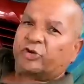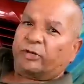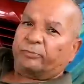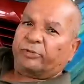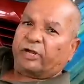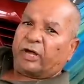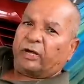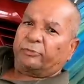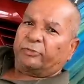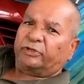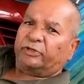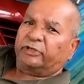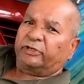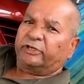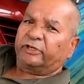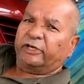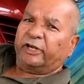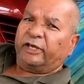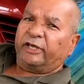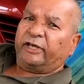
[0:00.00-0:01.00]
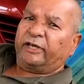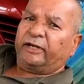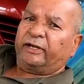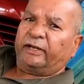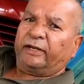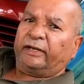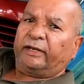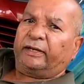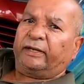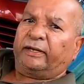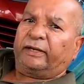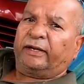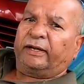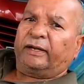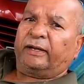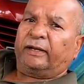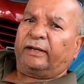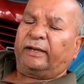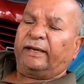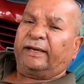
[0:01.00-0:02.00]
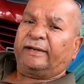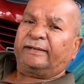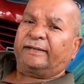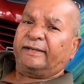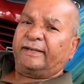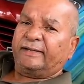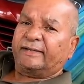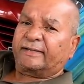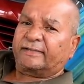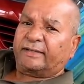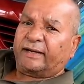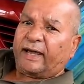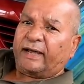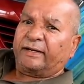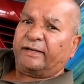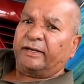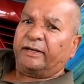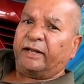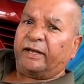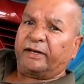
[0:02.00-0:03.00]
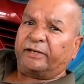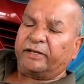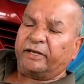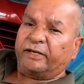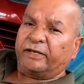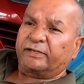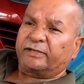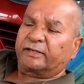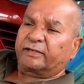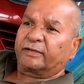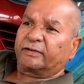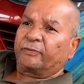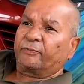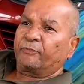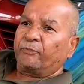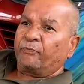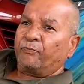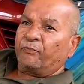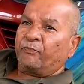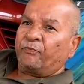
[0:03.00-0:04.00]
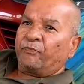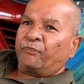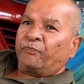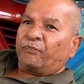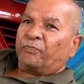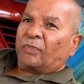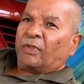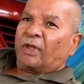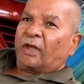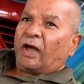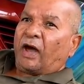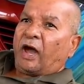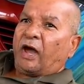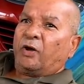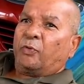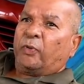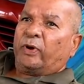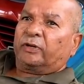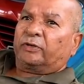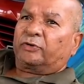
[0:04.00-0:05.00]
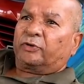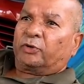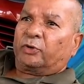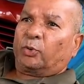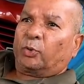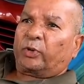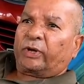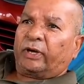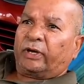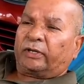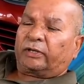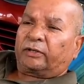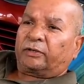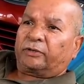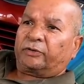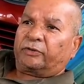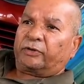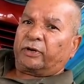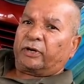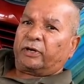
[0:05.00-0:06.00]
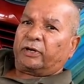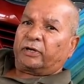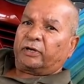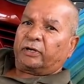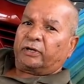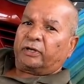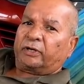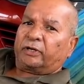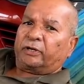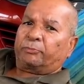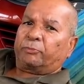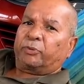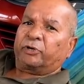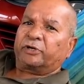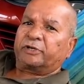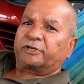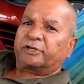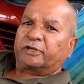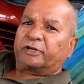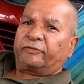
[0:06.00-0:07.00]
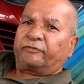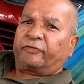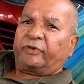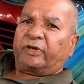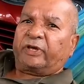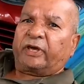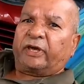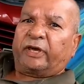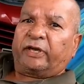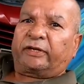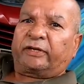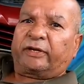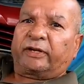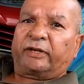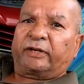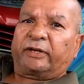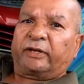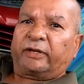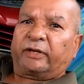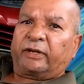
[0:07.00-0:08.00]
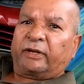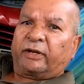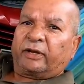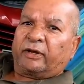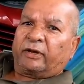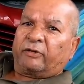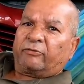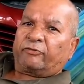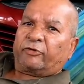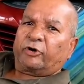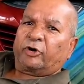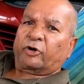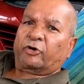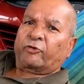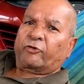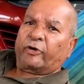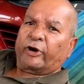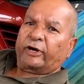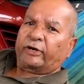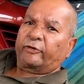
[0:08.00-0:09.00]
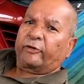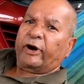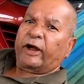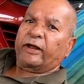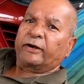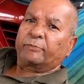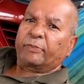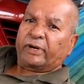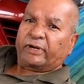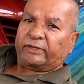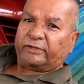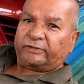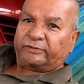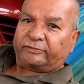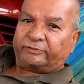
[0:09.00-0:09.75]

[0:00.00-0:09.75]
Sometime early in the 80s, 1980s, I went to locate a birth certificate for your great-grandma.